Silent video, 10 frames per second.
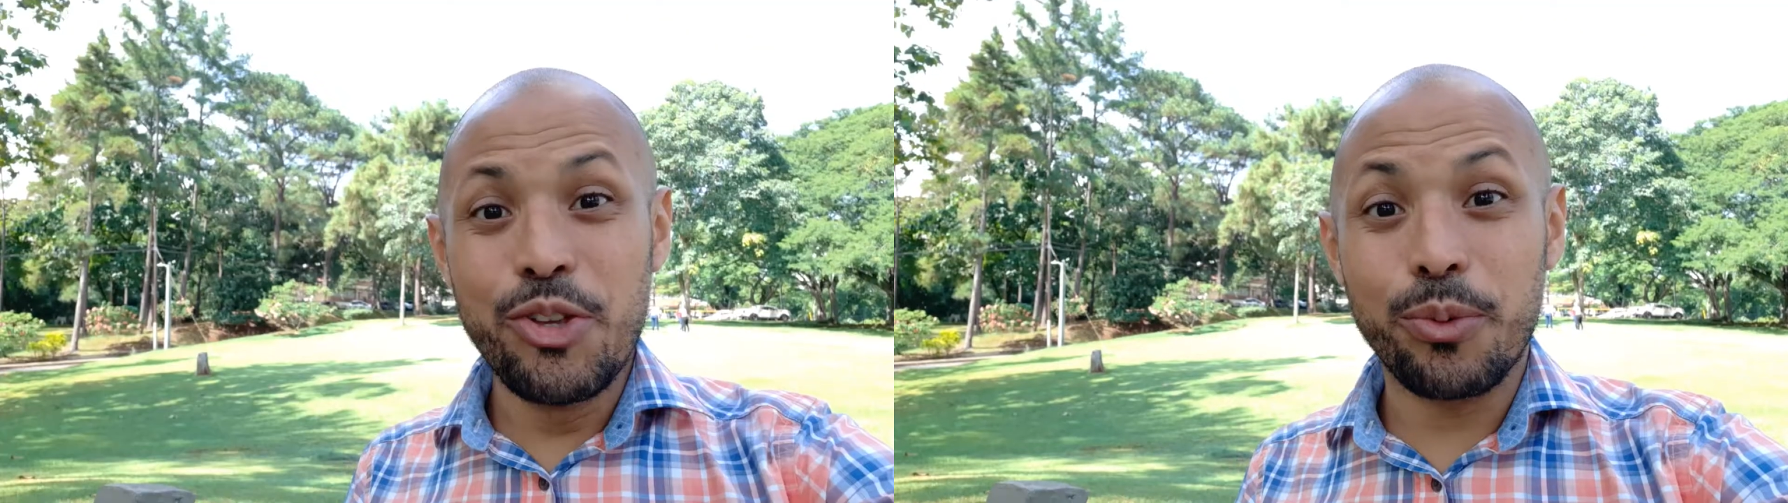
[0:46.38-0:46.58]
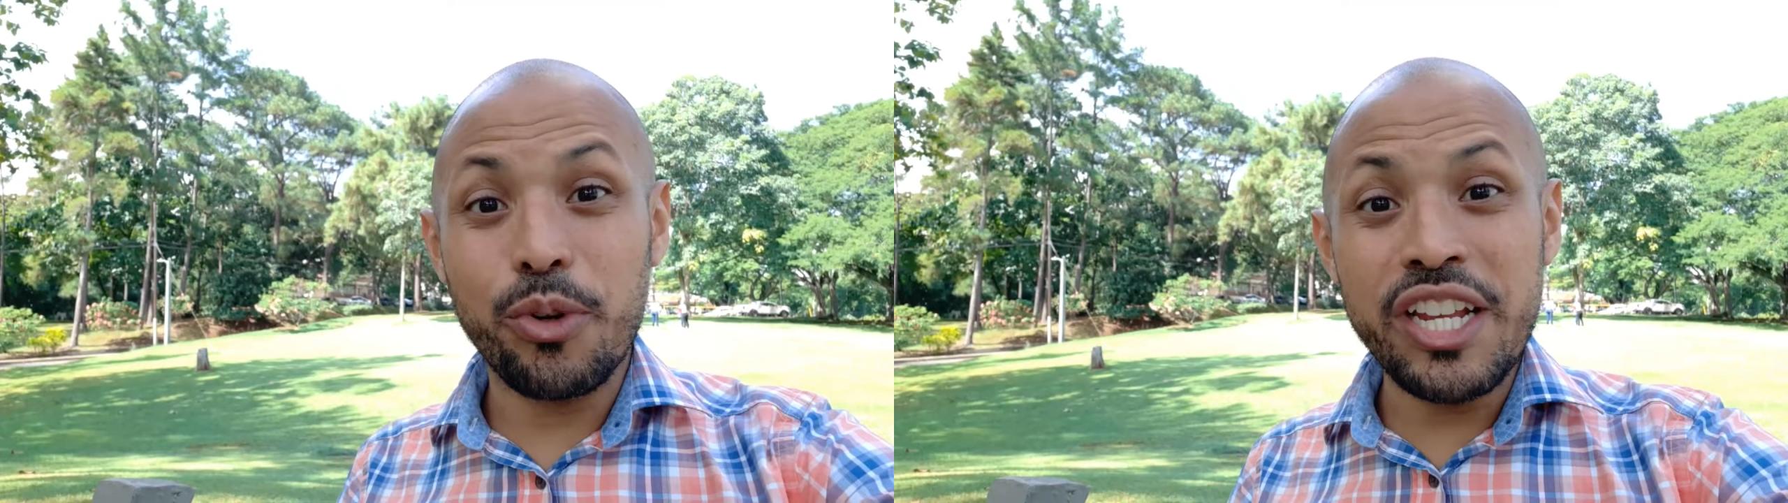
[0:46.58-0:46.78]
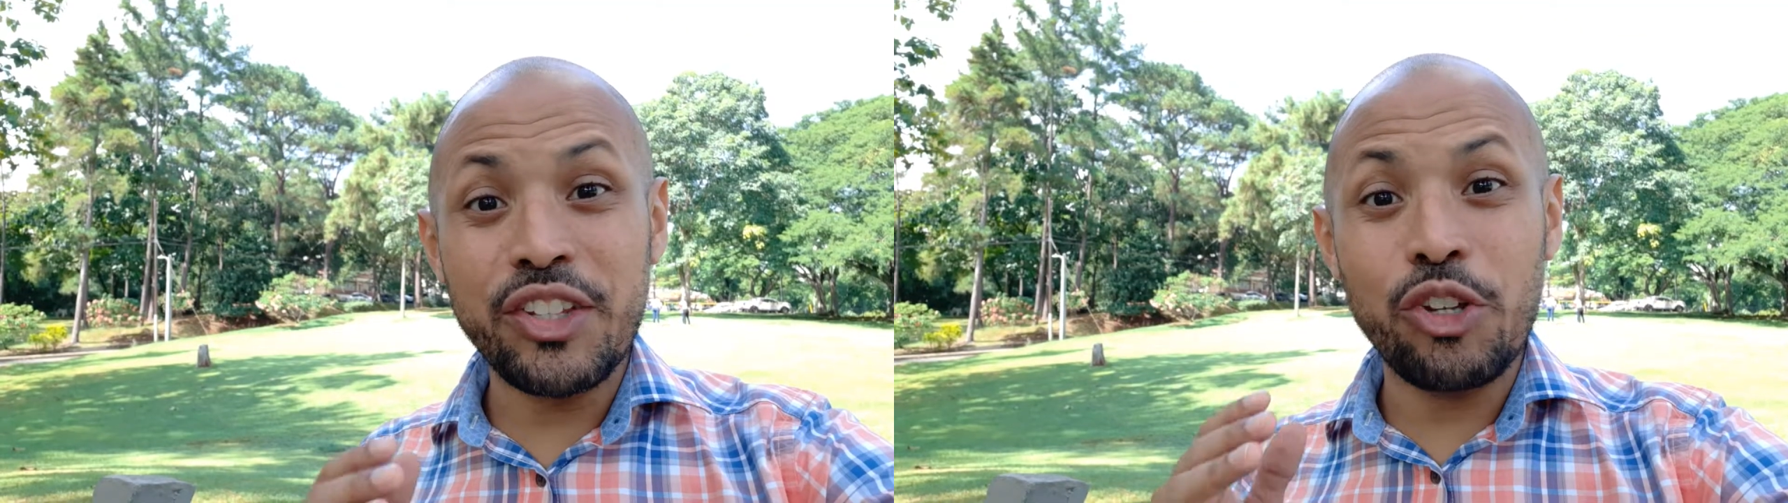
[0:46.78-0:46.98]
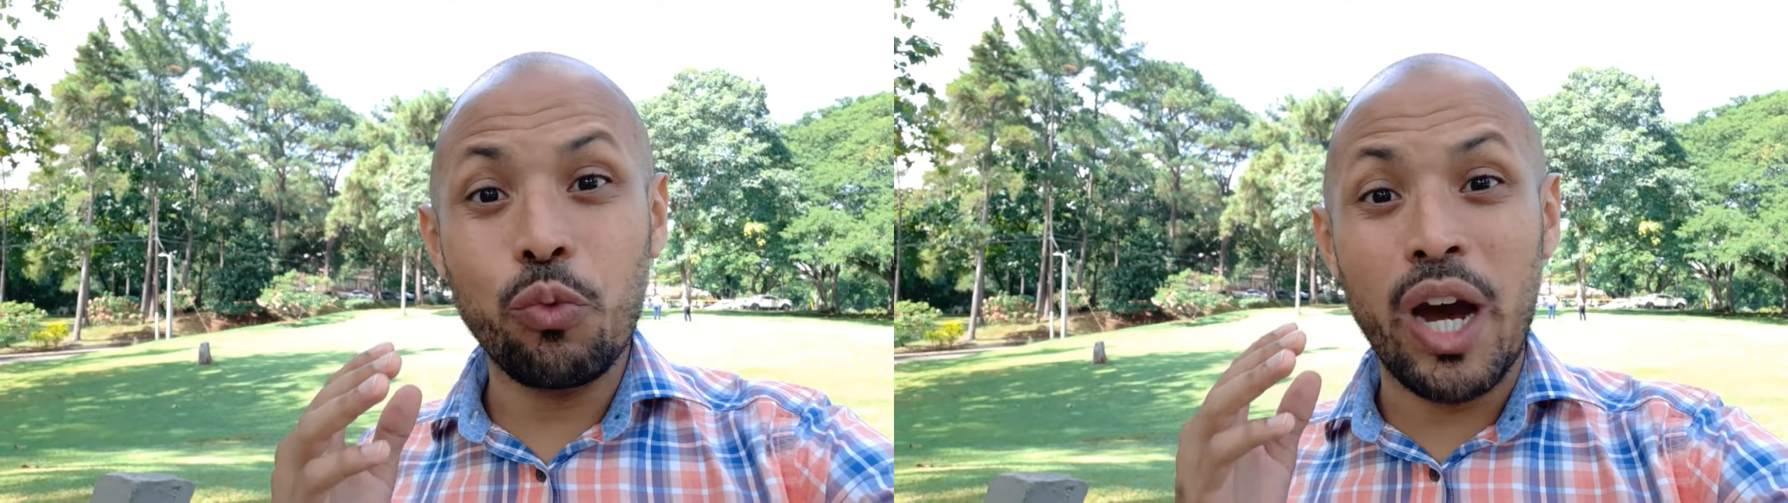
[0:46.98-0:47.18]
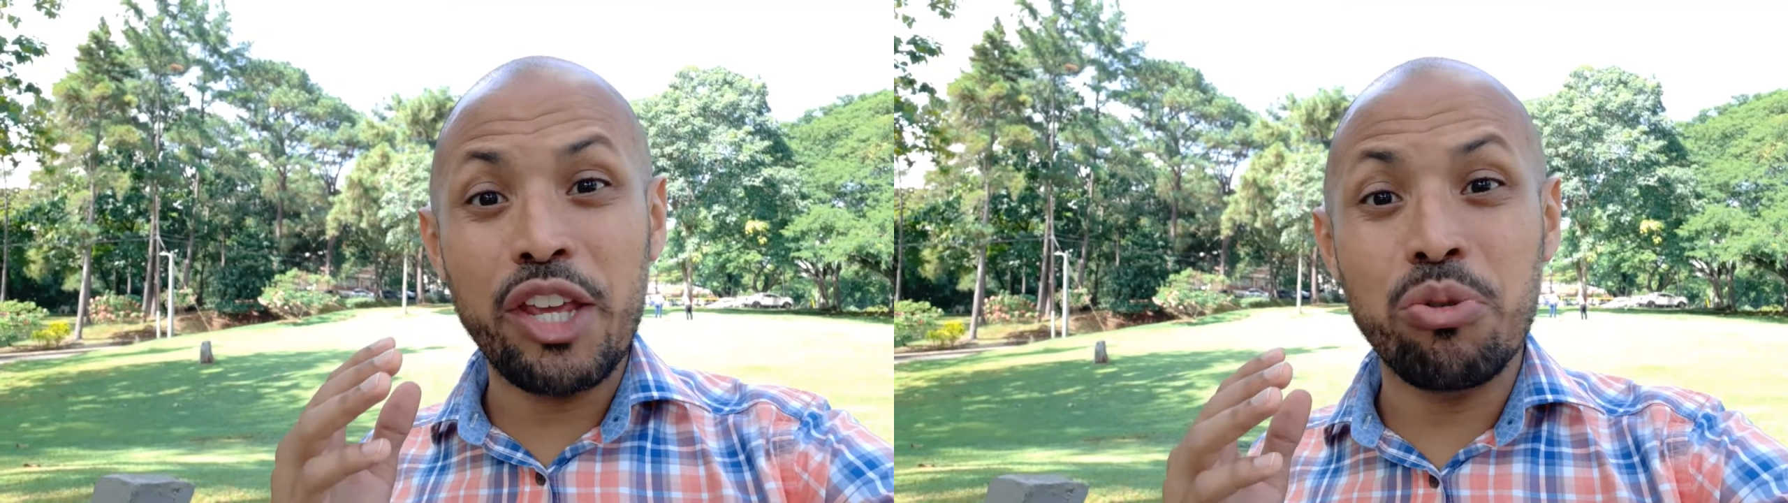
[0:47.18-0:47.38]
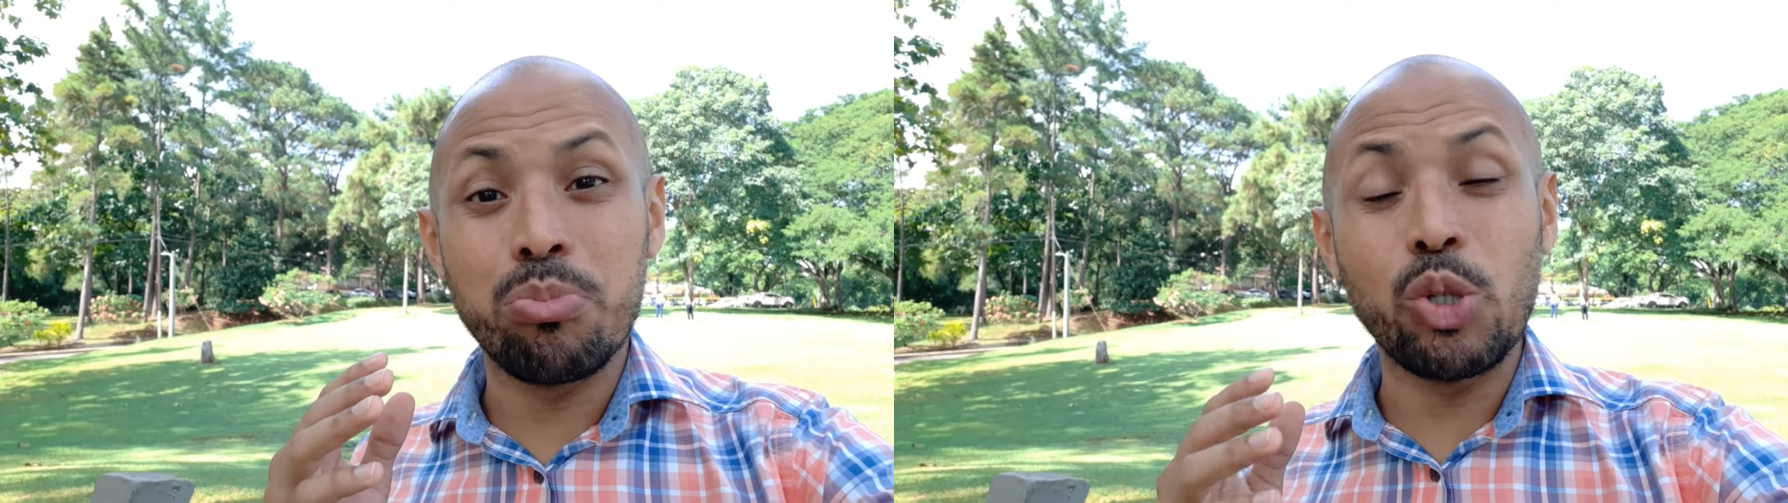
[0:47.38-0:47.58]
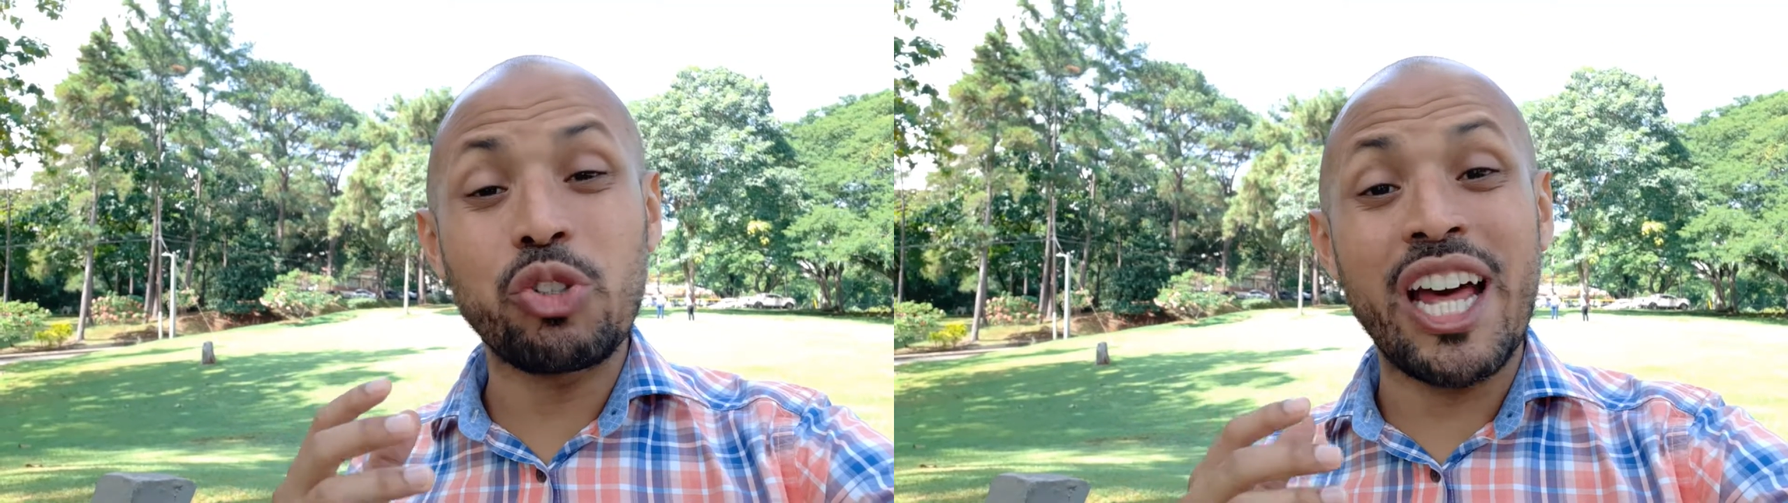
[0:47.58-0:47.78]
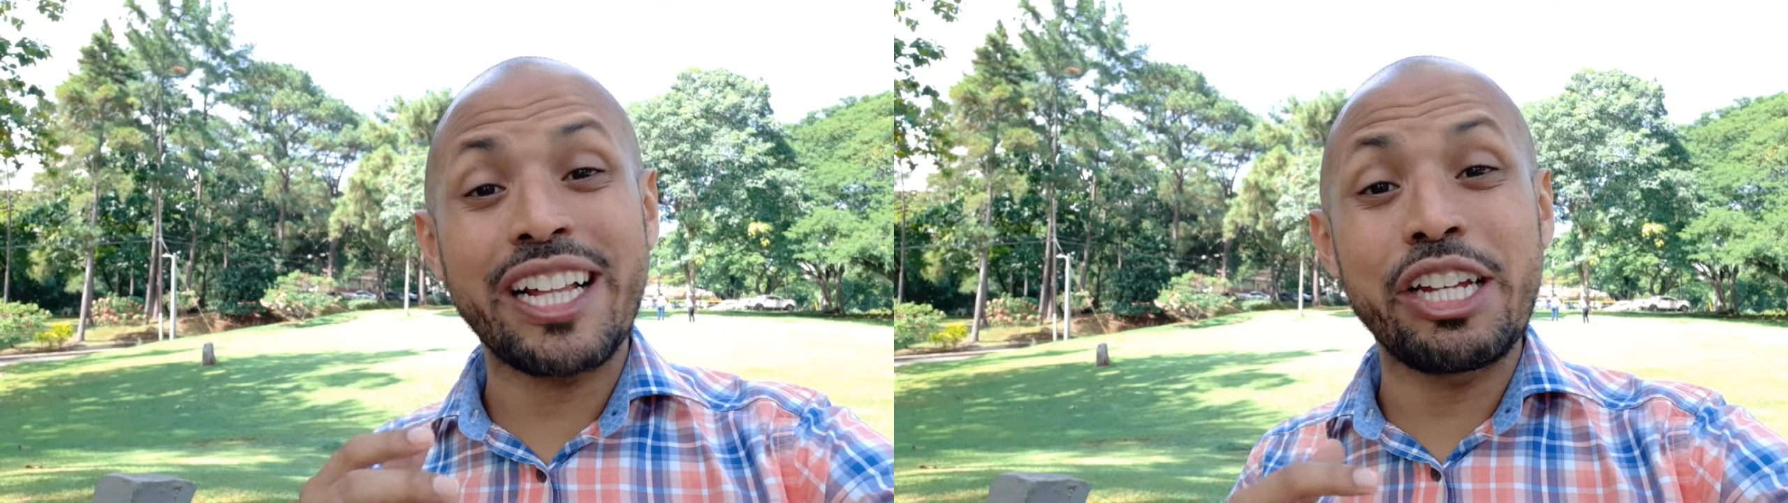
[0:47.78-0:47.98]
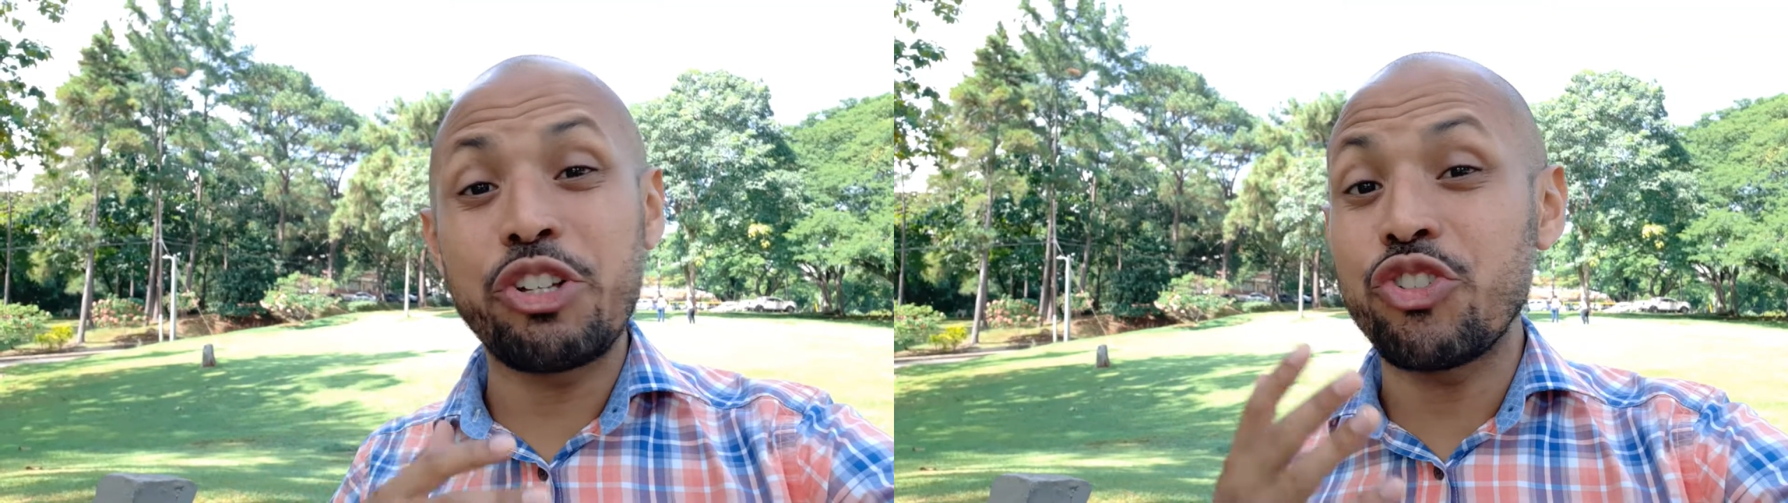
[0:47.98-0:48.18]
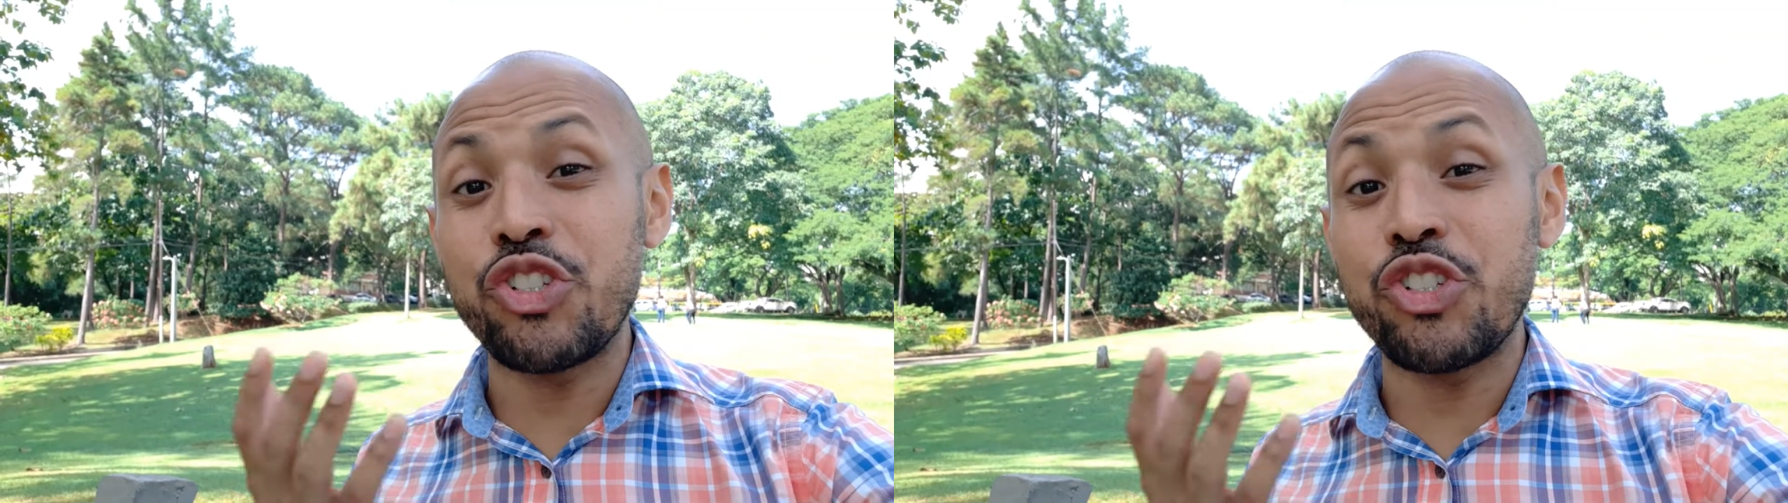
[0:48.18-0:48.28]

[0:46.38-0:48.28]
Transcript: reason why you most likely